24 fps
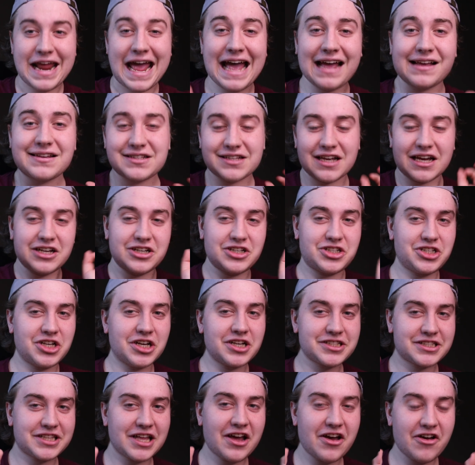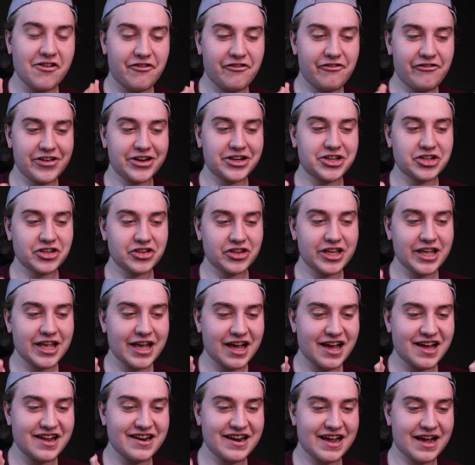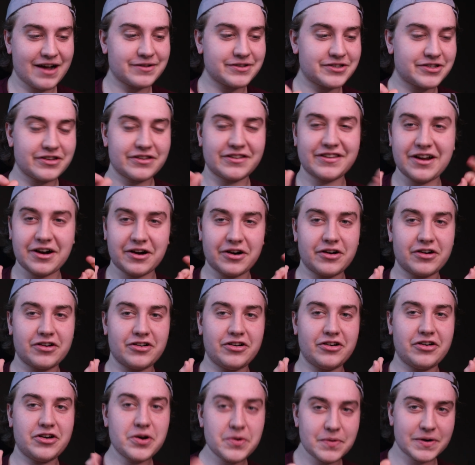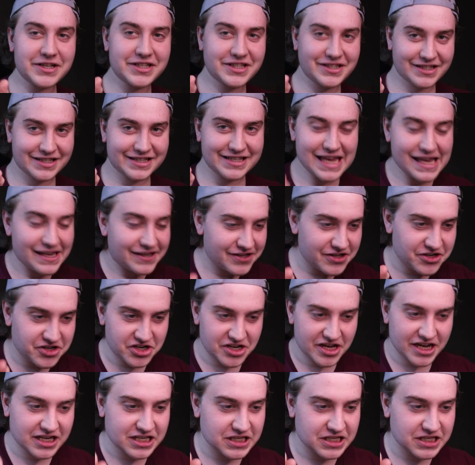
has just officially announced their newest TCG